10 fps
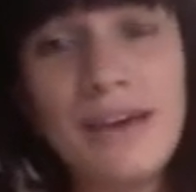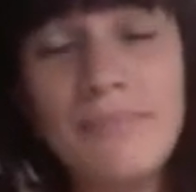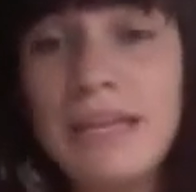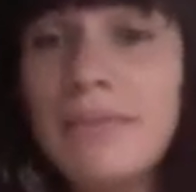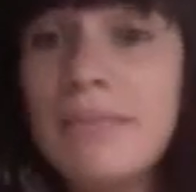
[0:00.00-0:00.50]

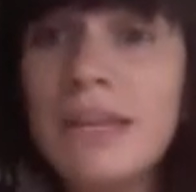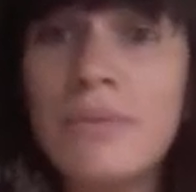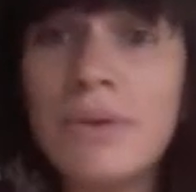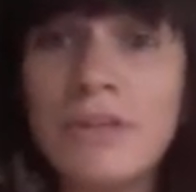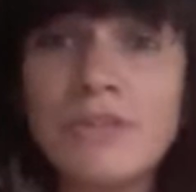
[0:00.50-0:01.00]
many
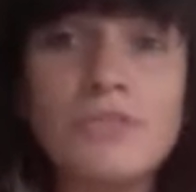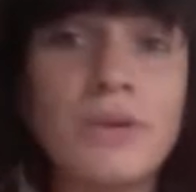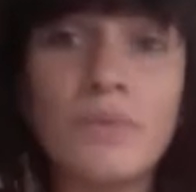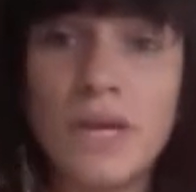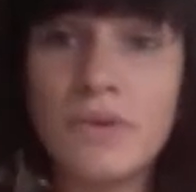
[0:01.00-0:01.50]
women
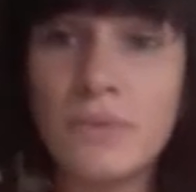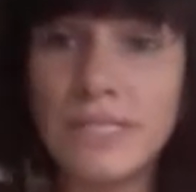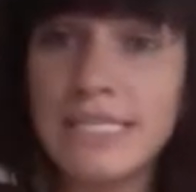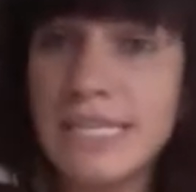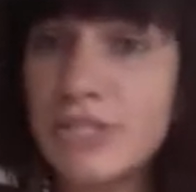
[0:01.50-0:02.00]
doing
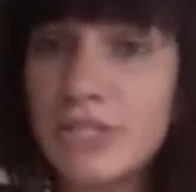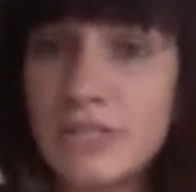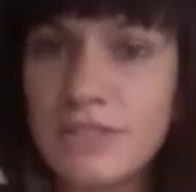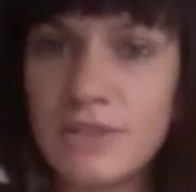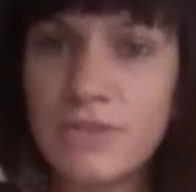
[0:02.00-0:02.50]
one-on-one
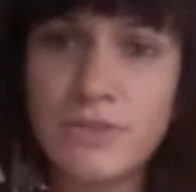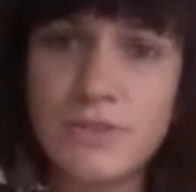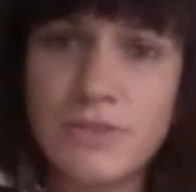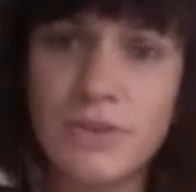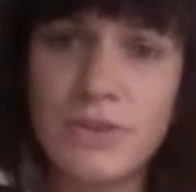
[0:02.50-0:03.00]
sessions and
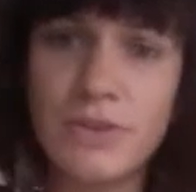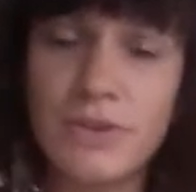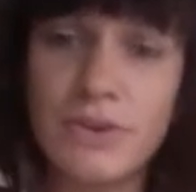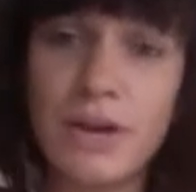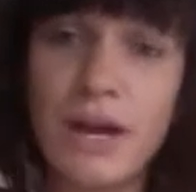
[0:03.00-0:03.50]
also
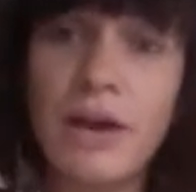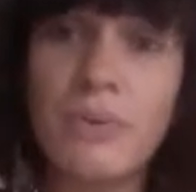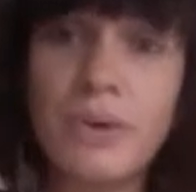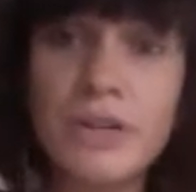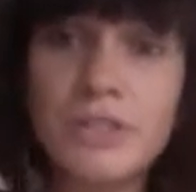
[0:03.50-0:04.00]

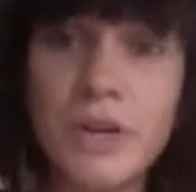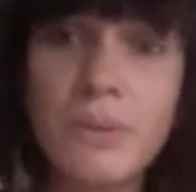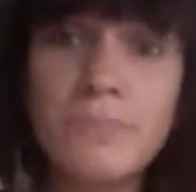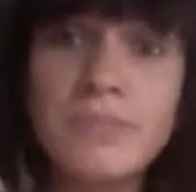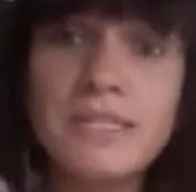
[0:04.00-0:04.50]

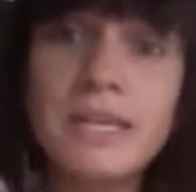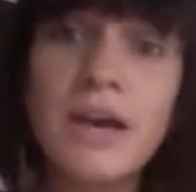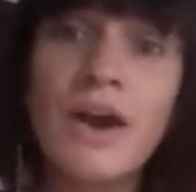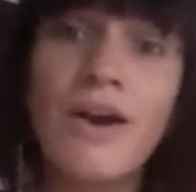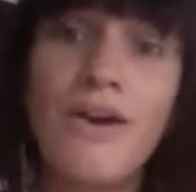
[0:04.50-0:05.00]
workshops
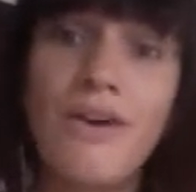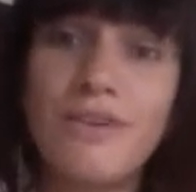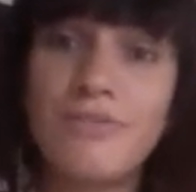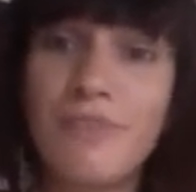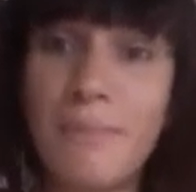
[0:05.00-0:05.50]

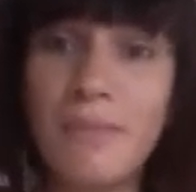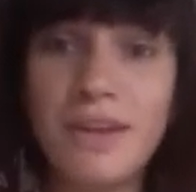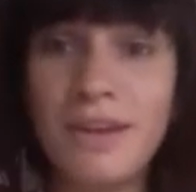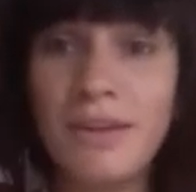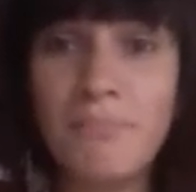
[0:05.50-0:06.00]
on
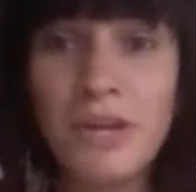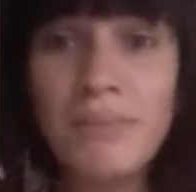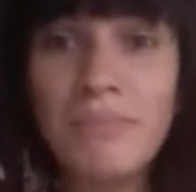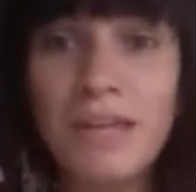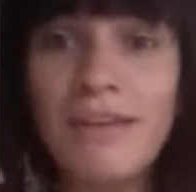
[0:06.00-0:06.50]
feminine
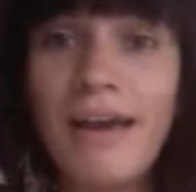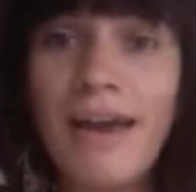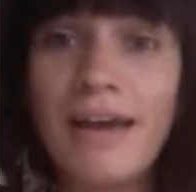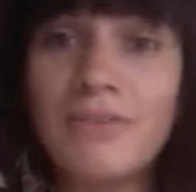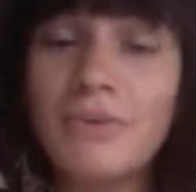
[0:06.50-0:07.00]
embodiment.
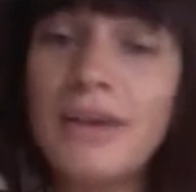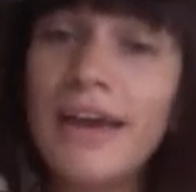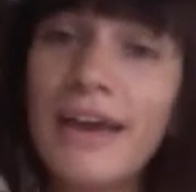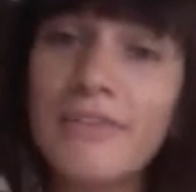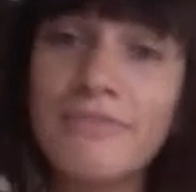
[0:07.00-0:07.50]
And what
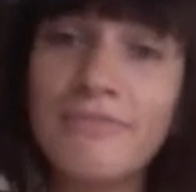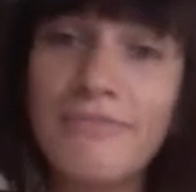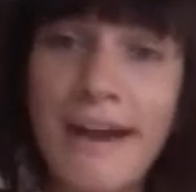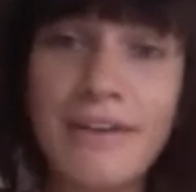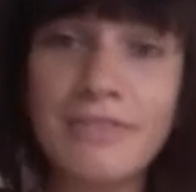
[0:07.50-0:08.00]
I have
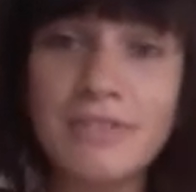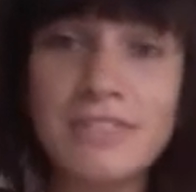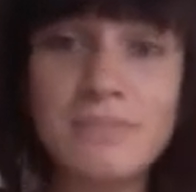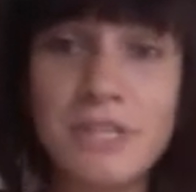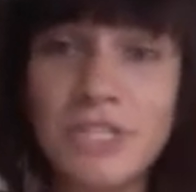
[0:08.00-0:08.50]
found,
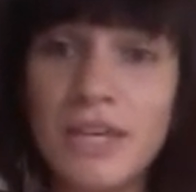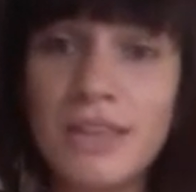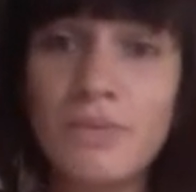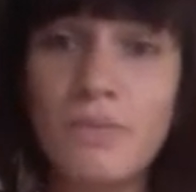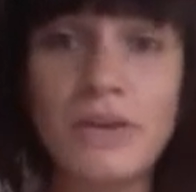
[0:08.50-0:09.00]
especially
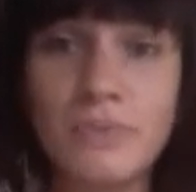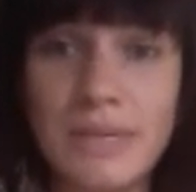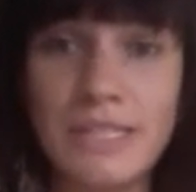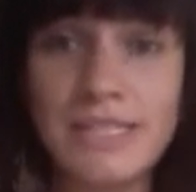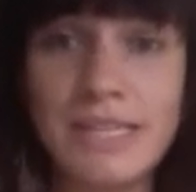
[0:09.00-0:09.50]
in the
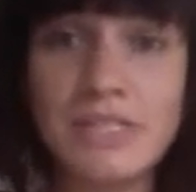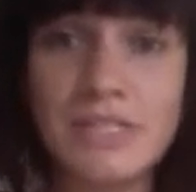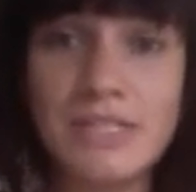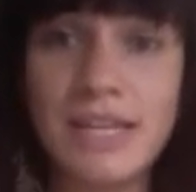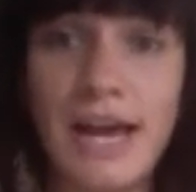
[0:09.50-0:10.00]
one-on-one
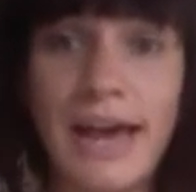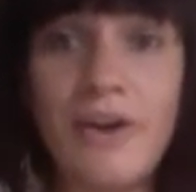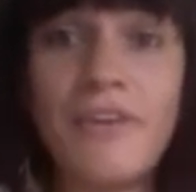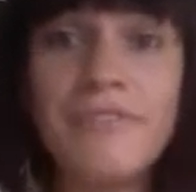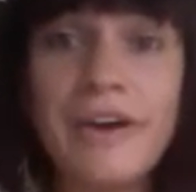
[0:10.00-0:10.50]
sessions that I
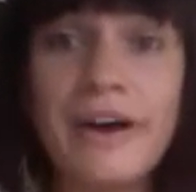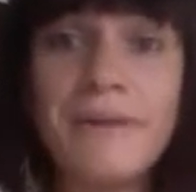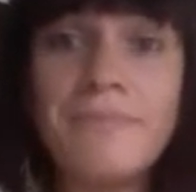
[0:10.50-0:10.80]
offer,